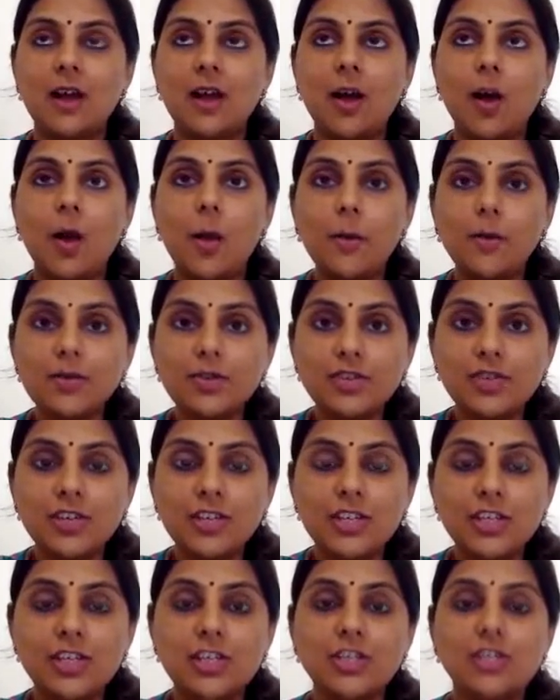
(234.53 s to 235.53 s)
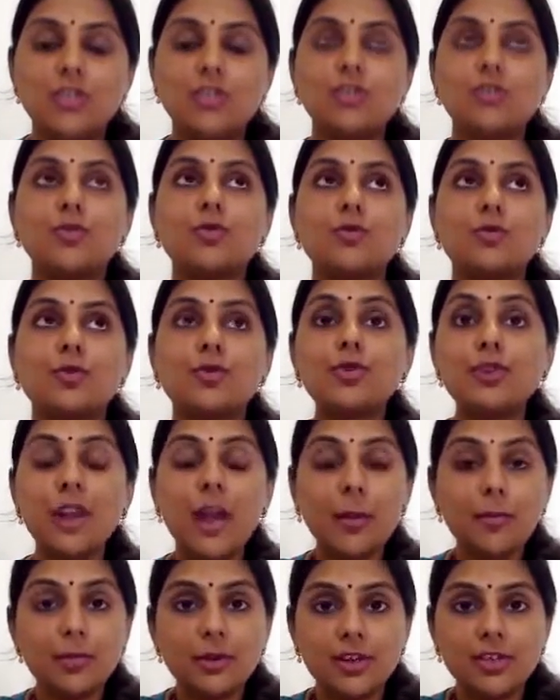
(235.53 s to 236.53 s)
opportunities to
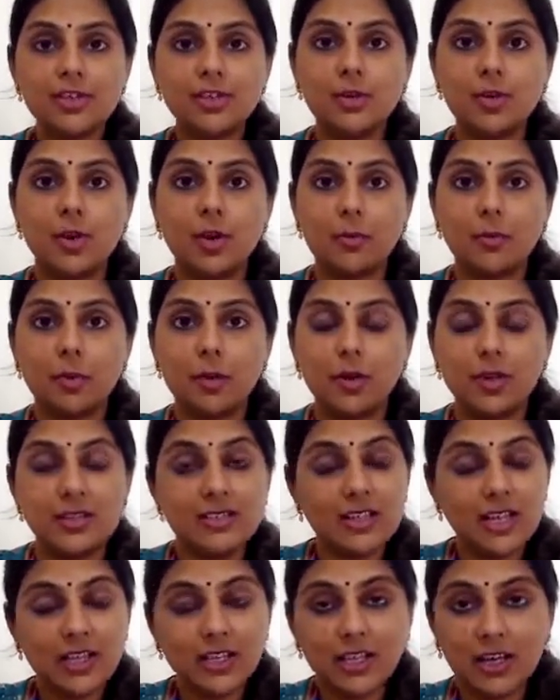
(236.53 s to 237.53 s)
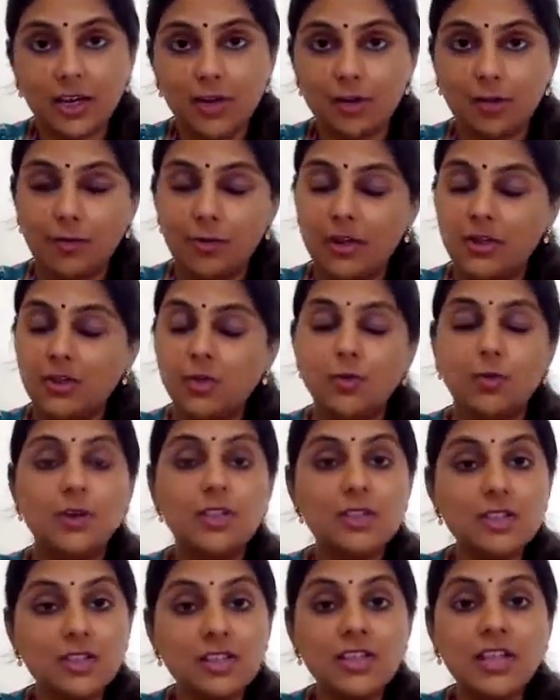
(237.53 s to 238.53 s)
collaborate a lot more. Is that the kind of place you
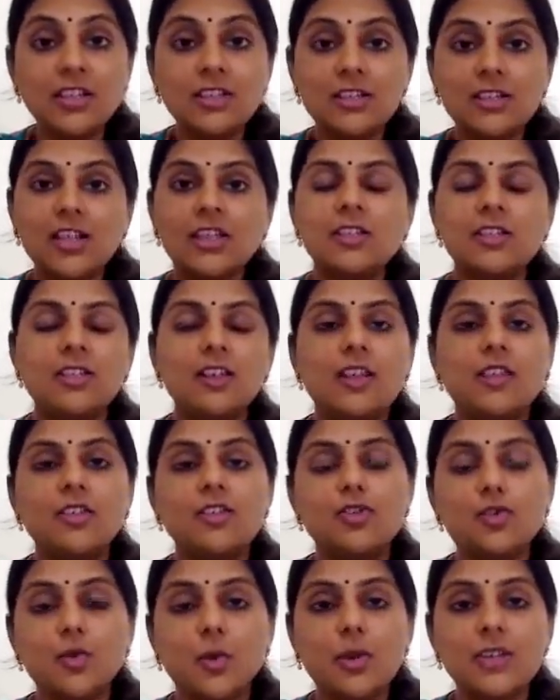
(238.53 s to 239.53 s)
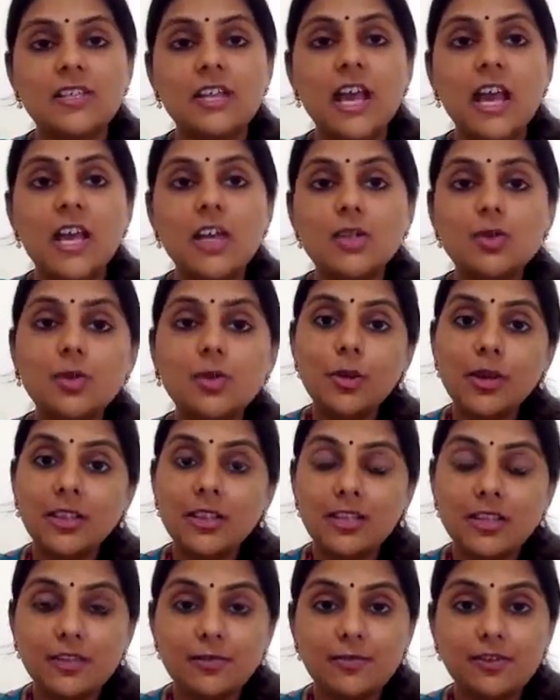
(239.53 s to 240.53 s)
want? So that's another choice. So
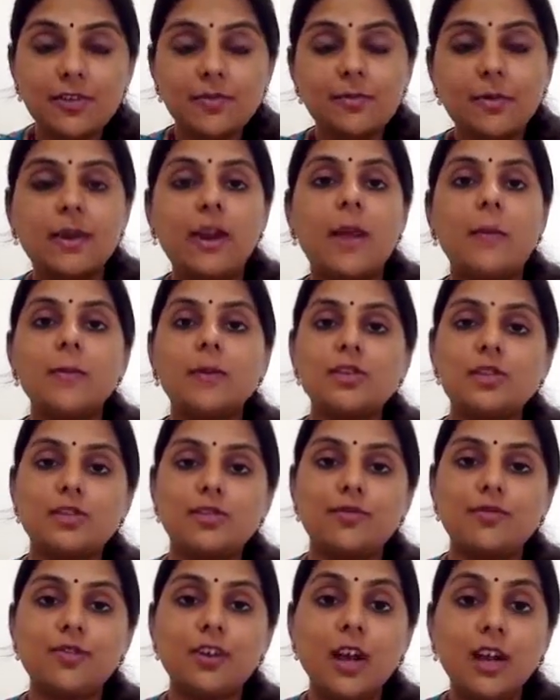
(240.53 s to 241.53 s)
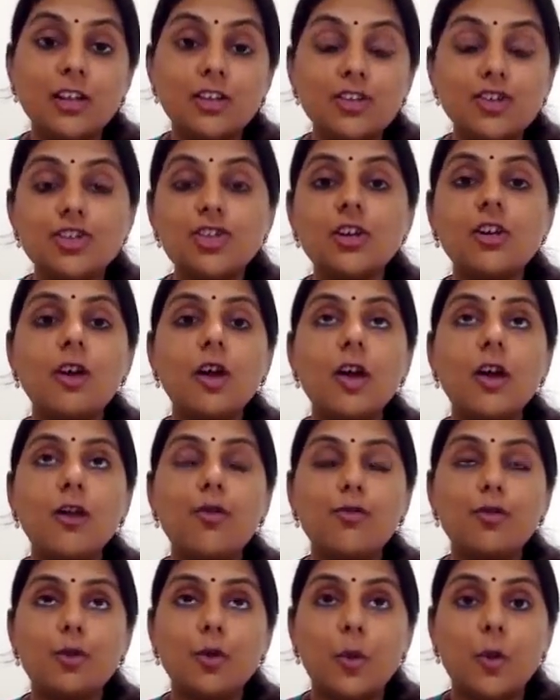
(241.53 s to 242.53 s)
at the different parameters of culture
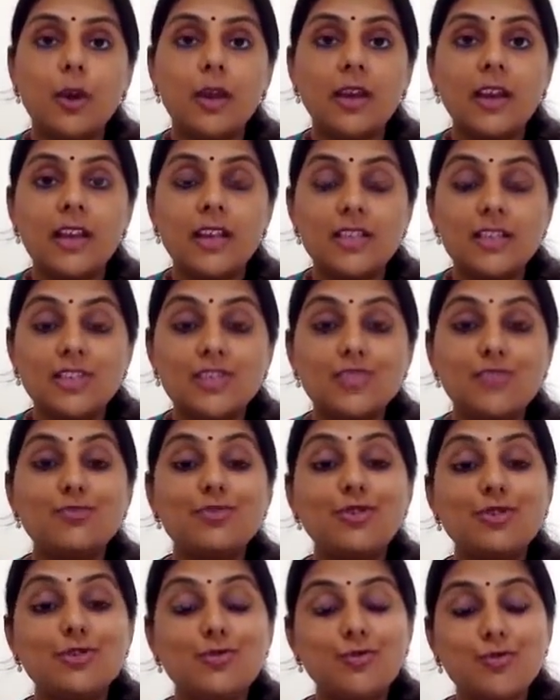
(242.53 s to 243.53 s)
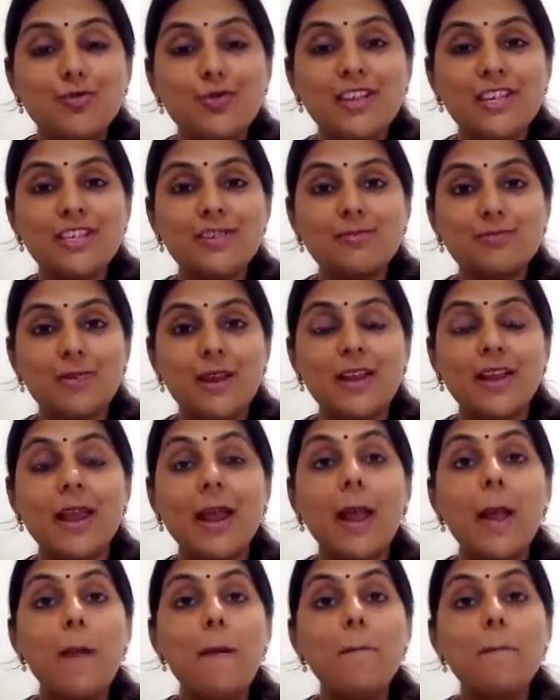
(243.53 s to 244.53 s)
of an organization, because we
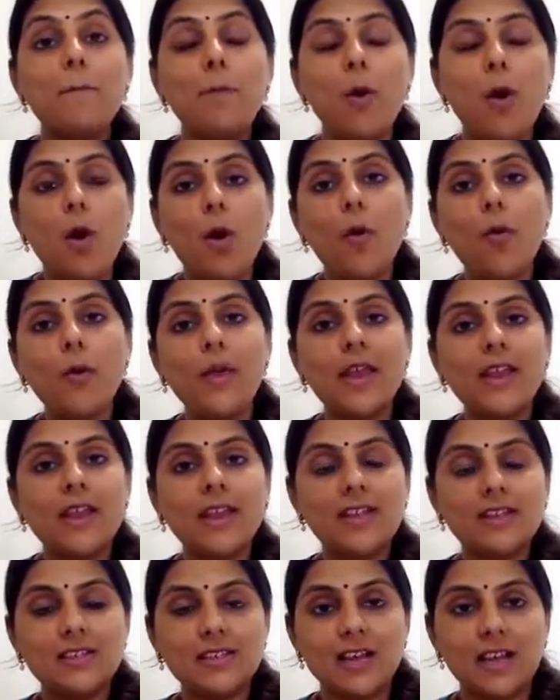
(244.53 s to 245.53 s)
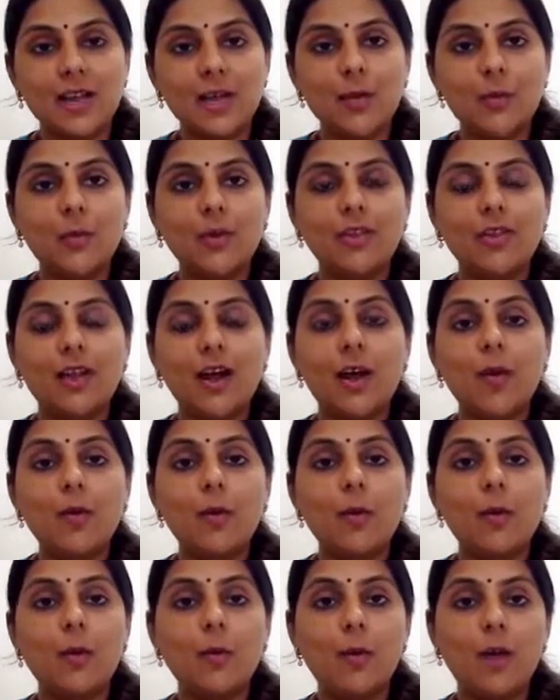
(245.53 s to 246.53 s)
spend more waking time with
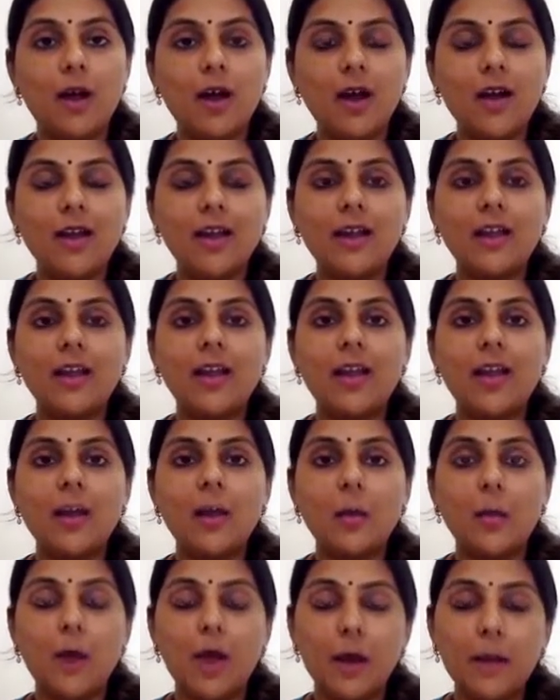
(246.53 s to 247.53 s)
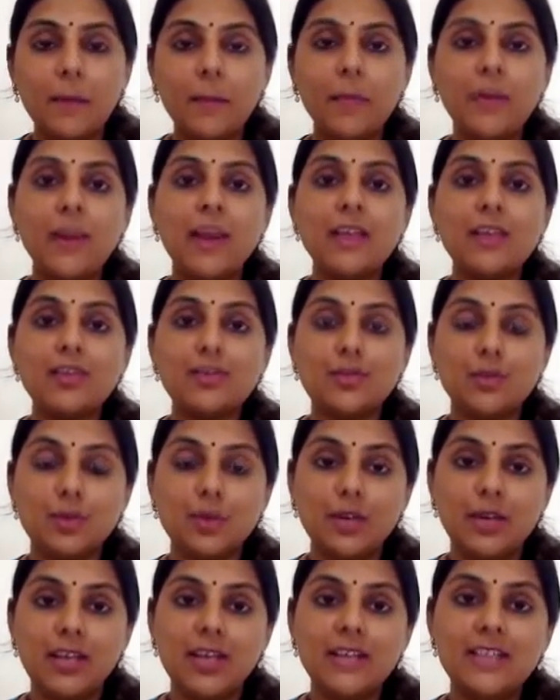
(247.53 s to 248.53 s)
our workplace
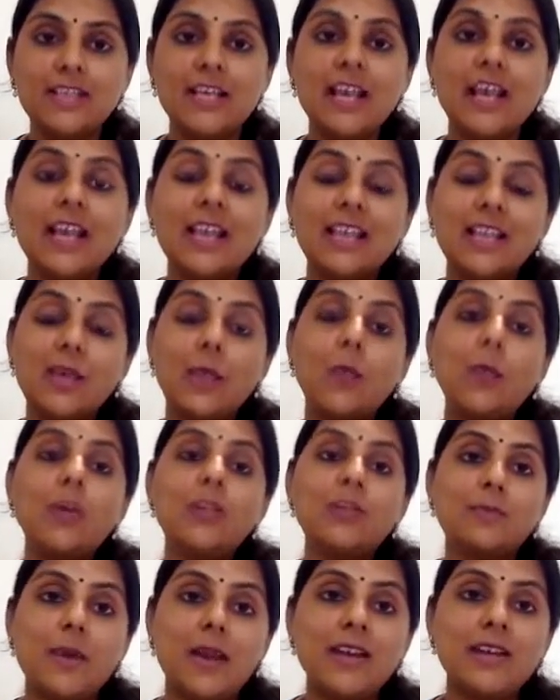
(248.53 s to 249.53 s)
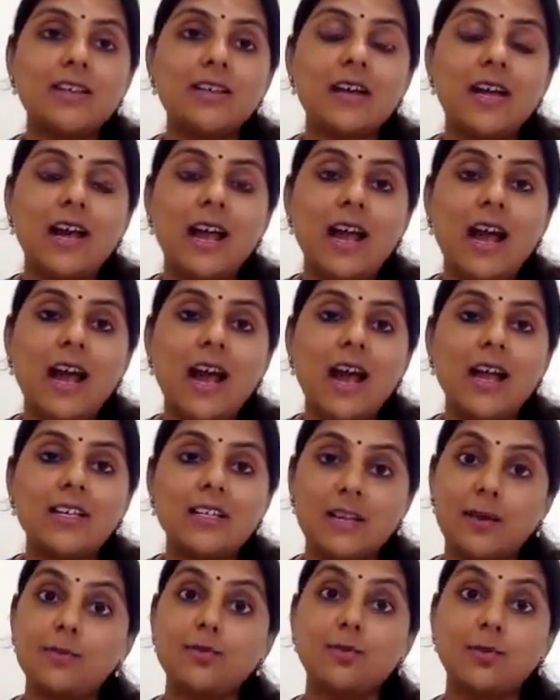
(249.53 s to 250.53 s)
colleagues than we spend
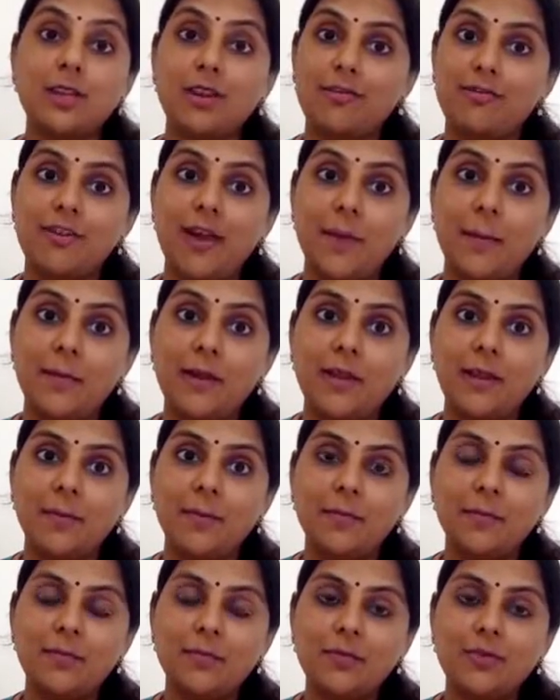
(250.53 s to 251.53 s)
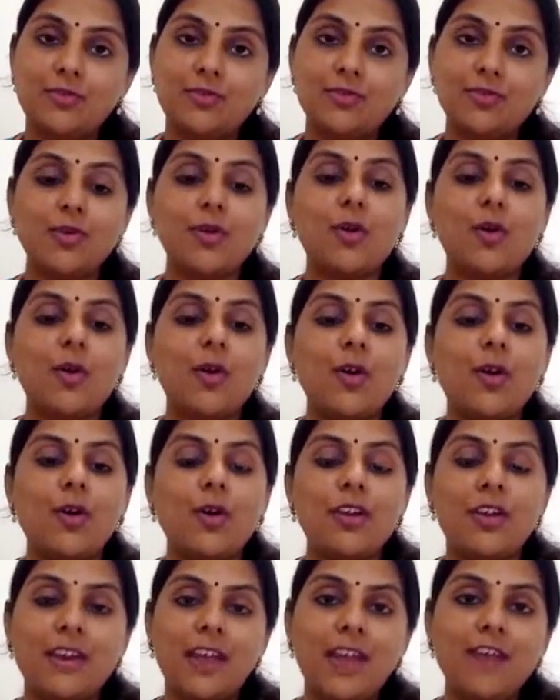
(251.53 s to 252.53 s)
at times with our family. So
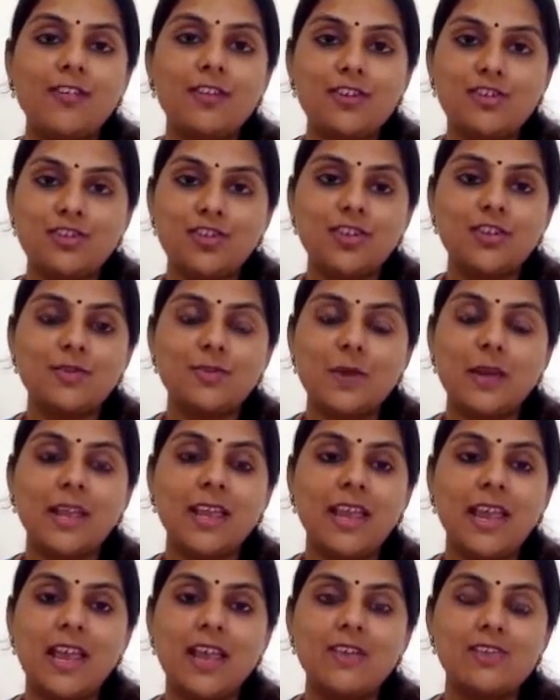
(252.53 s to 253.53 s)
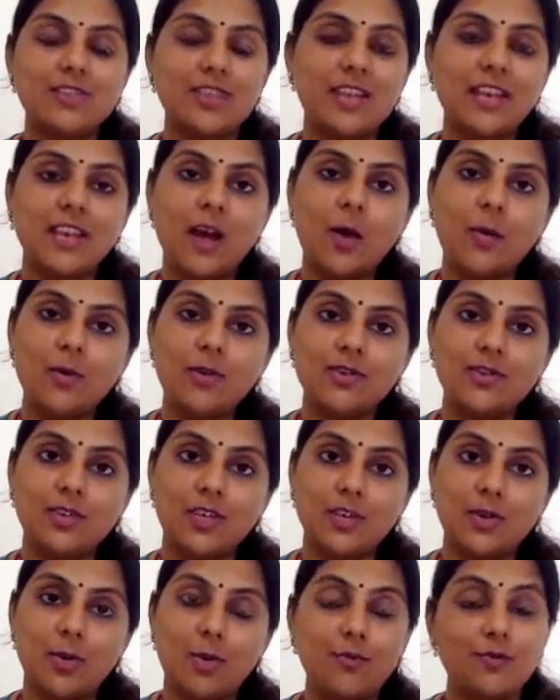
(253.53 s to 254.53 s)
on an average day, you're spending 8 to 10 hours
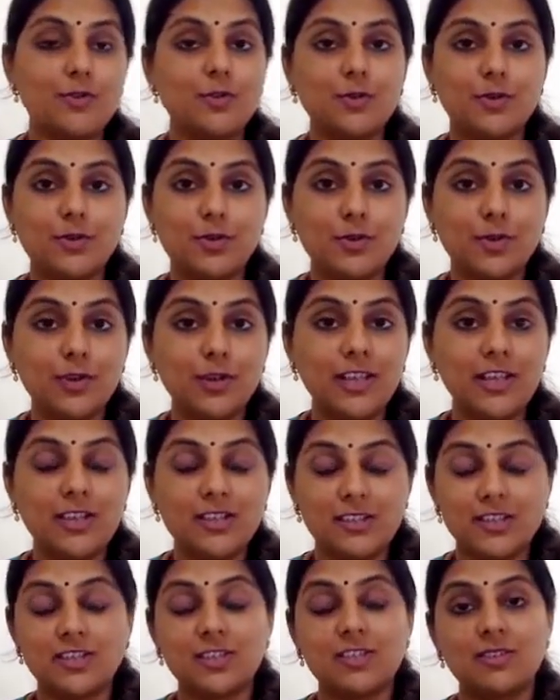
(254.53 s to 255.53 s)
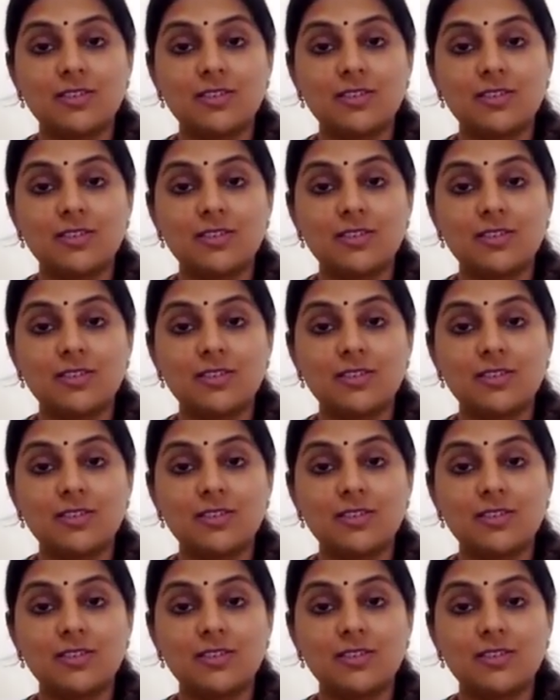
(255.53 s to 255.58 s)
in office with your colleagues.